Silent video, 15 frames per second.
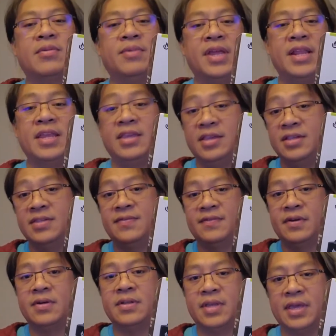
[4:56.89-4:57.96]
Really
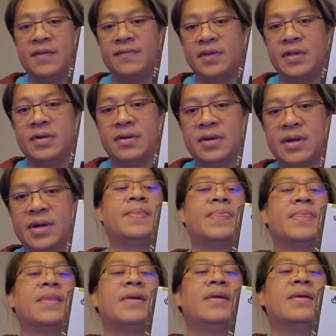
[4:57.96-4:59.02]
useful if you're
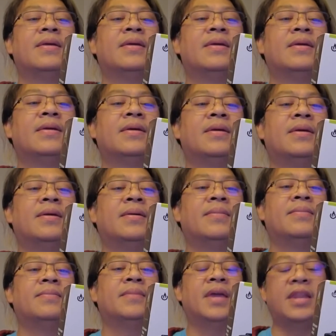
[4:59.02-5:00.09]

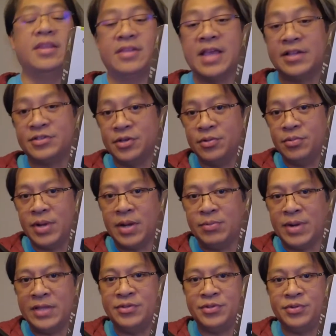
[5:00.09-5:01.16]
And it has a
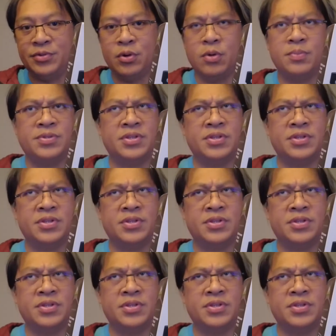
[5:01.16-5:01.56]
red strobe.